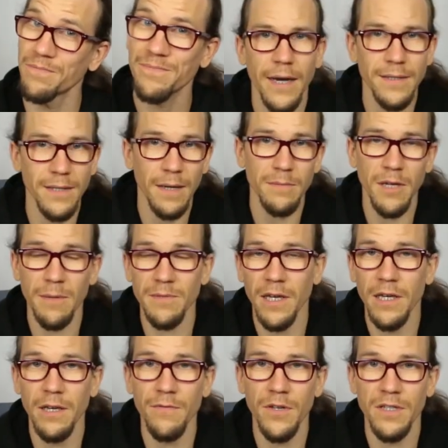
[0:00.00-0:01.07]
And sometimes I
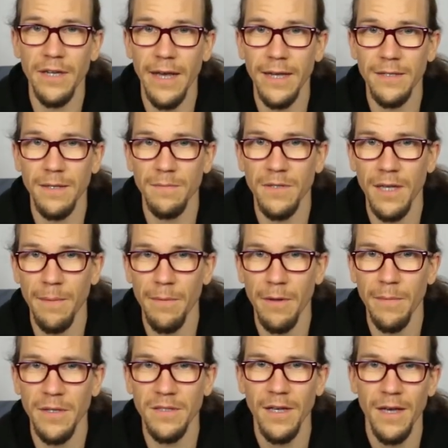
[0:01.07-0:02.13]
even take some
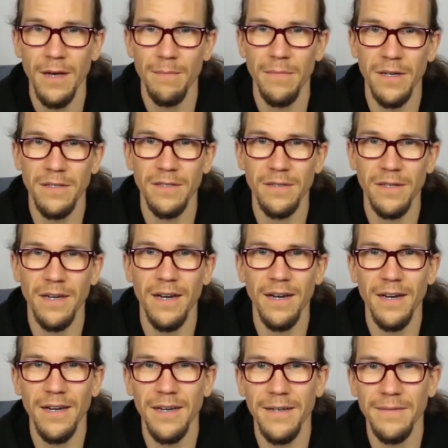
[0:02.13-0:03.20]
supplements, but
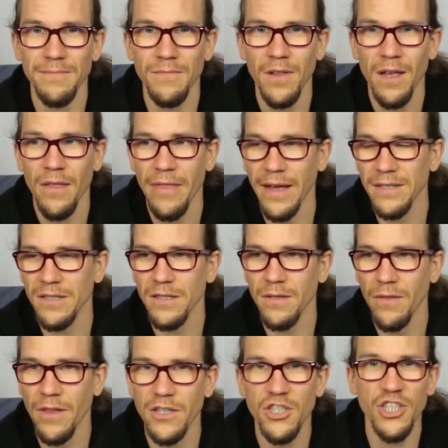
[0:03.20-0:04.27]
that's
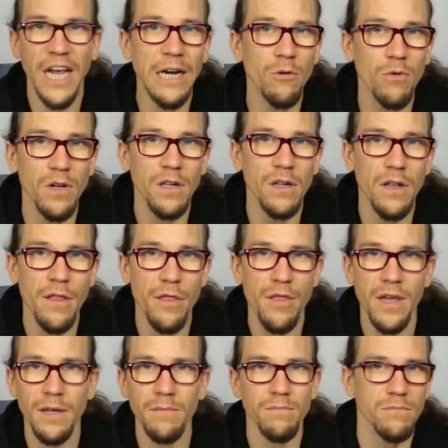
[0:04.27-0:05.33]
the general
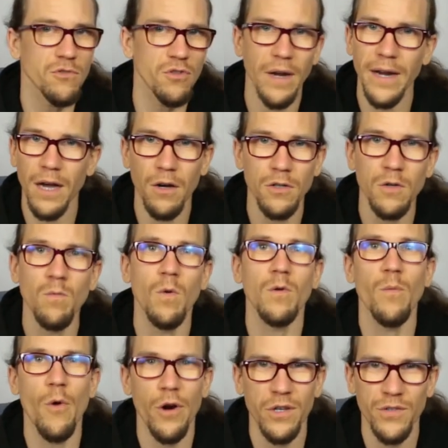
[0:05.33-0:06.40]
thing. Try out
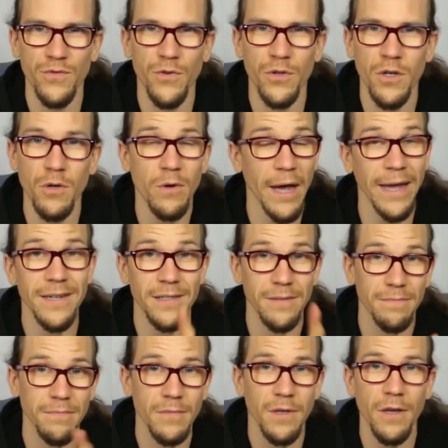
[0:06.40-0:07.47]
what works for you. And
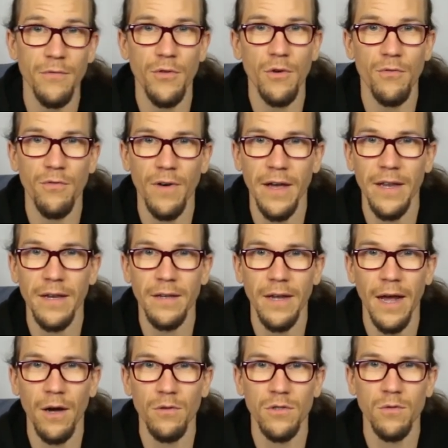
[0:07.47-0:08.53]
if you find
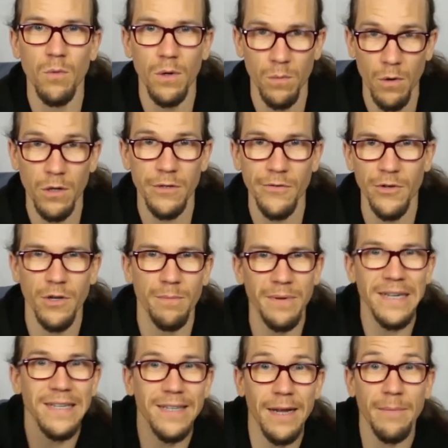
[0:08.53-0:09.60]
out what works for you,
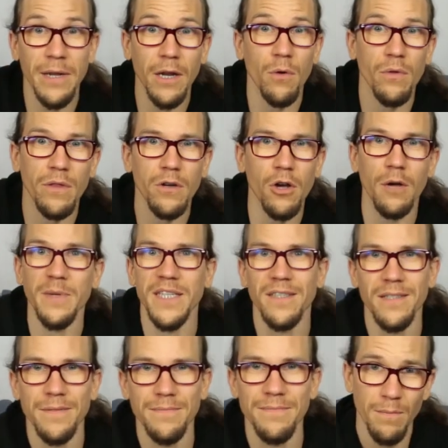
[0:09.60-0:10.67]
please let me know in the
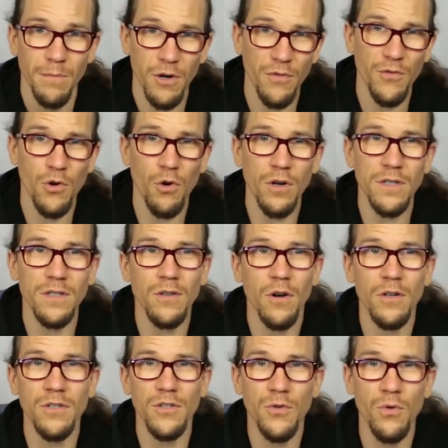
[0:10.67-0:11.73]
comments. But of course,
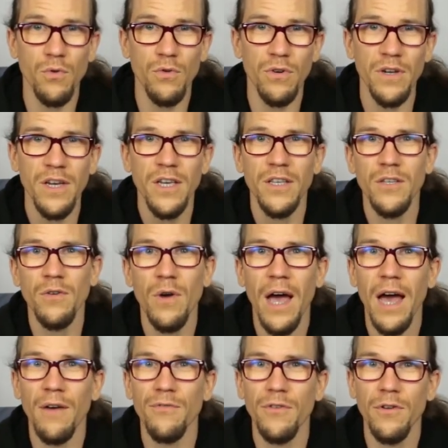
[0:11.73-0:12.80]
on tour, you
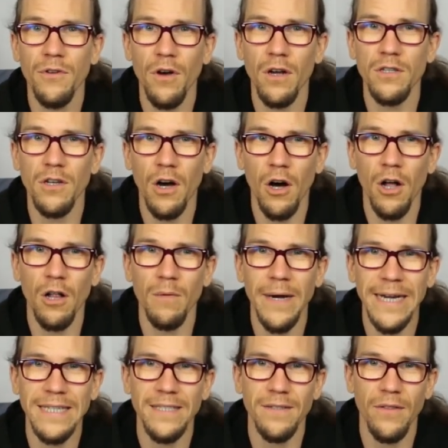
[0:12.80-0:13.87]
have not
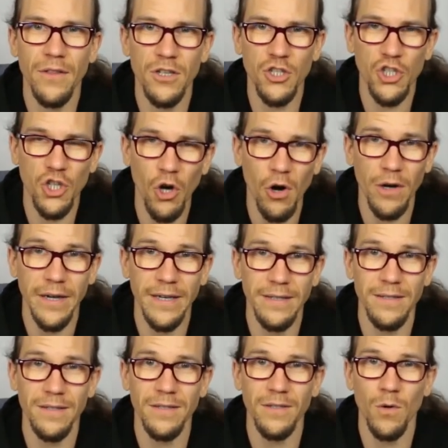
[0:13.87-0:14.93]
always the
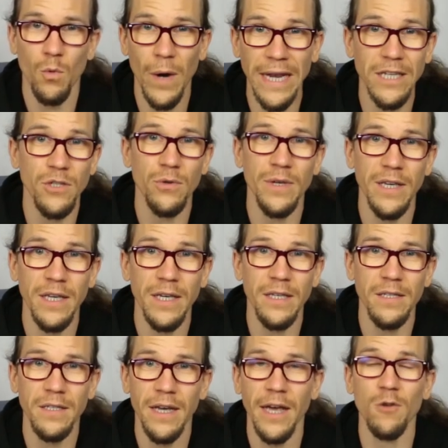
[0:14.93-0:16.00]
choice when to
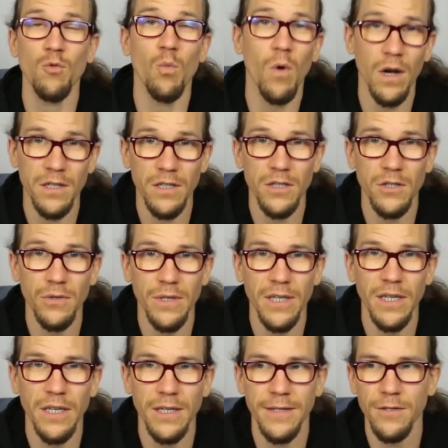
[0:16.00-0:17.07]
eat and what to
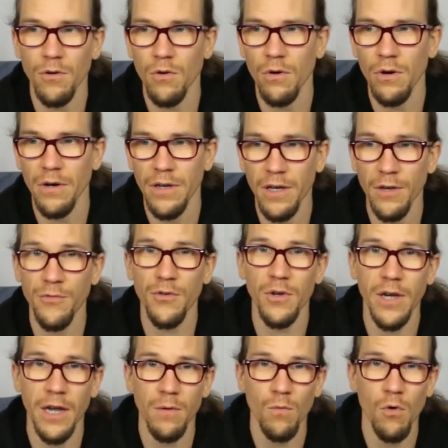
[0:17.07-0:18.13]
eat, or if you
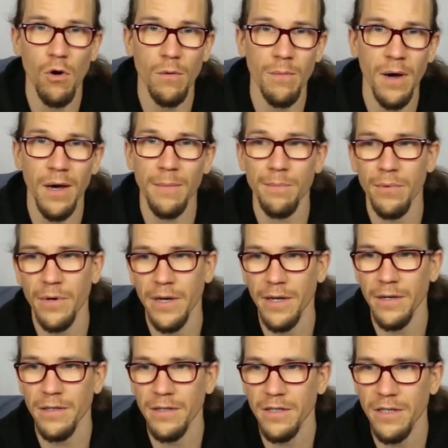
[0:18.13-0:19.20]
can warm up
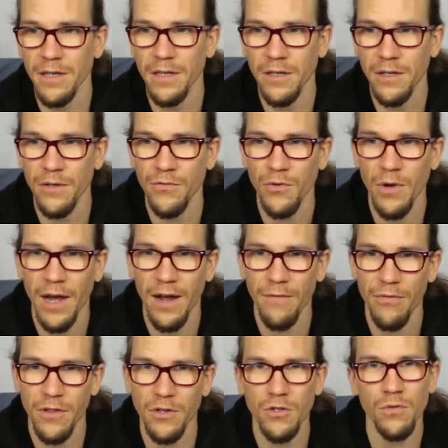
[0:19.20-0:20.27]
and if you
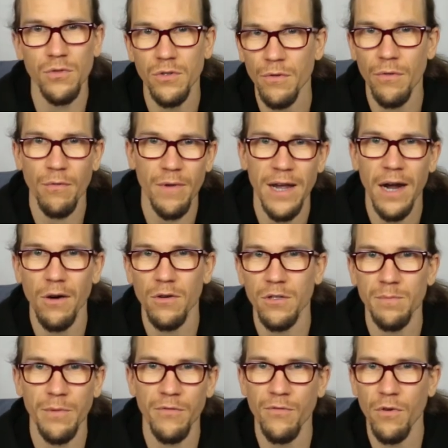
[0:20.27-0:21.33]
have the 2 to 3
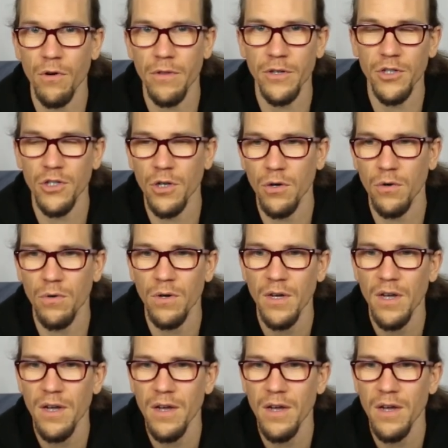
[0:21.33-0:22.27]
hours before the show.